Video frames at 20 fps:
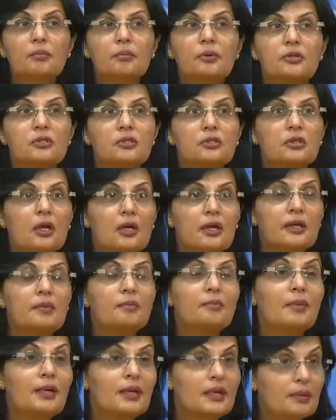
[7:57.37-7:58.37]
put
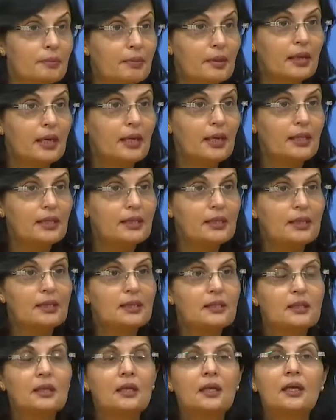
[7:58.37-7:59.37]
solid money behind
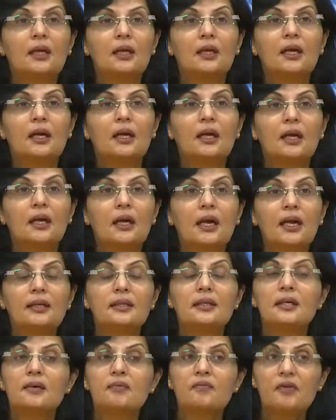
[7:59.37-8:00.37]
it, uh,
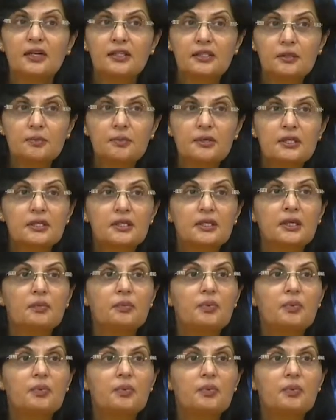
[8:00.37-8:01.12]
and the investments